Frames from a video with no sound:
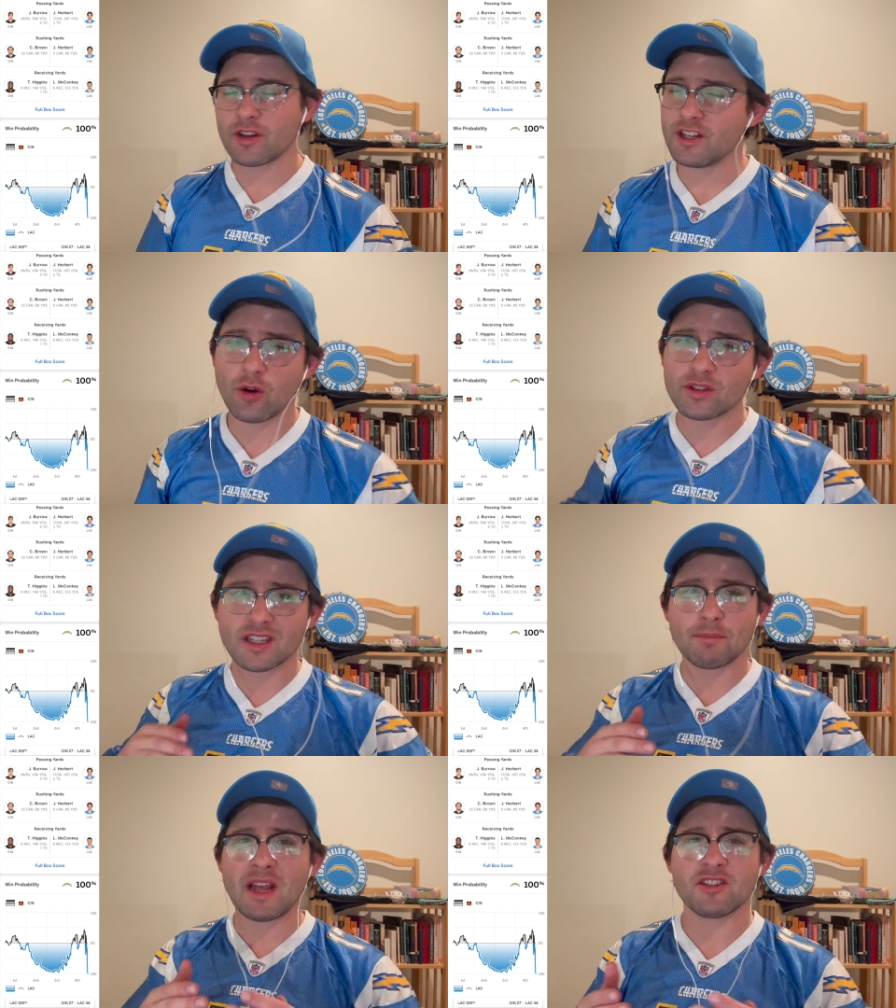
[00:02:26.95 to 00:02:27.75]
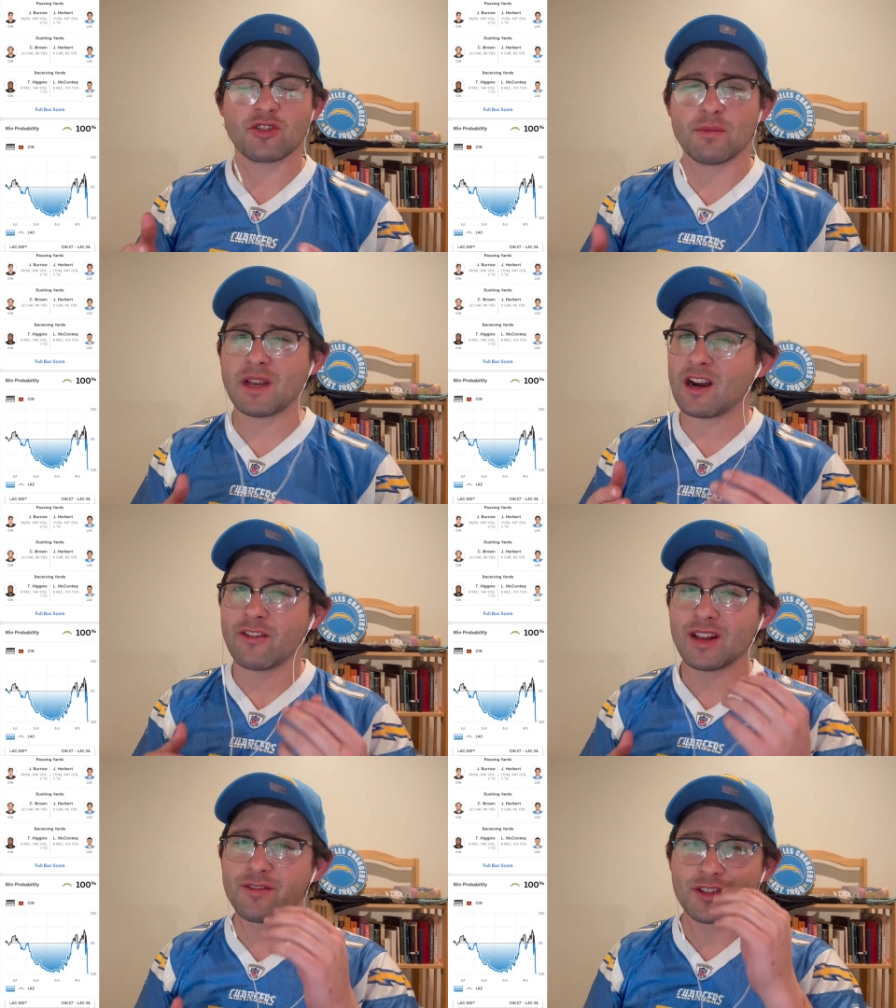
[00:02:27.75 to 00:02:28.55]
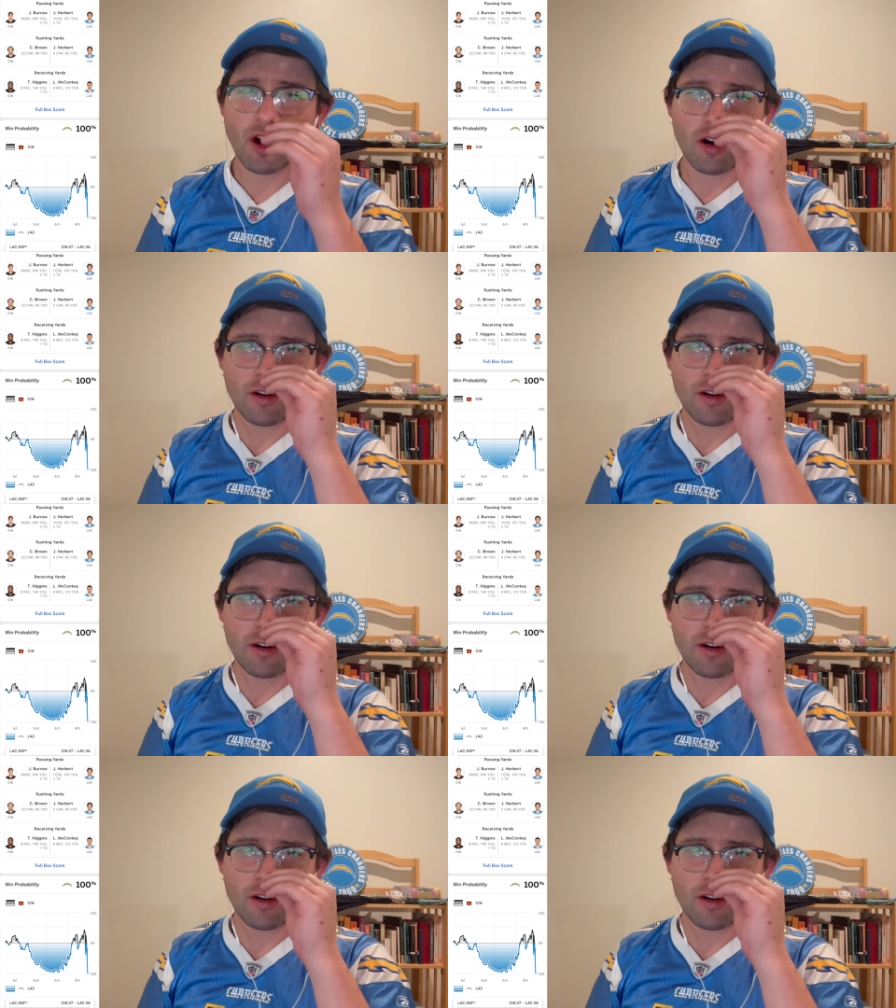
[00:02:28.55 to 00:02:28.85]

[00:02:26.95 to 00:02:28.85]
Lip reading: what the mainstream narratives are.